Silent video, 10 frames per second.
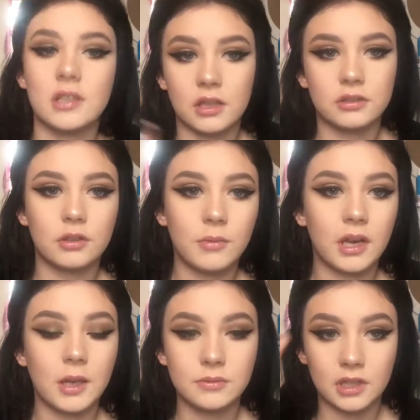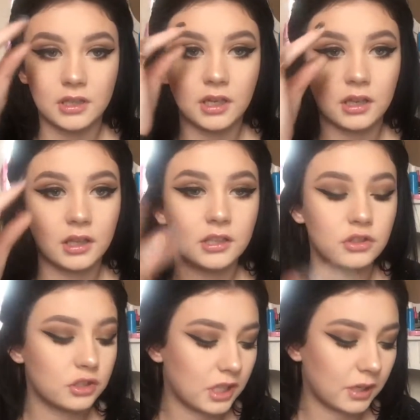Then I'll do my lips, and then I'll like
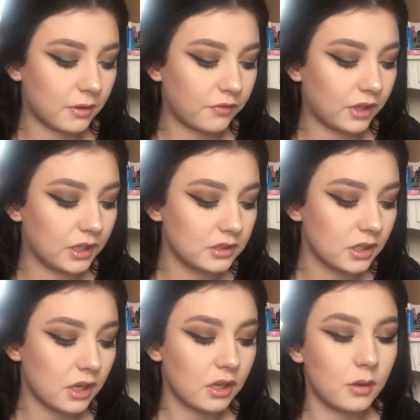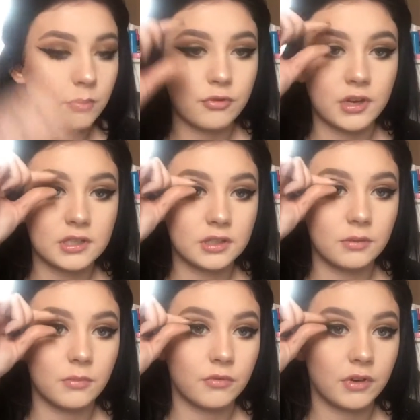just take my fingers and press
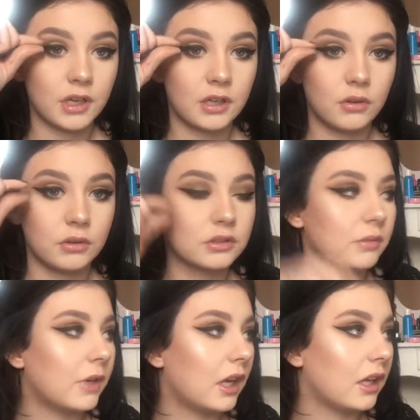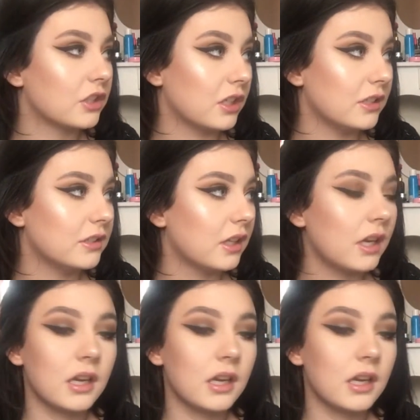them really close to my lashes.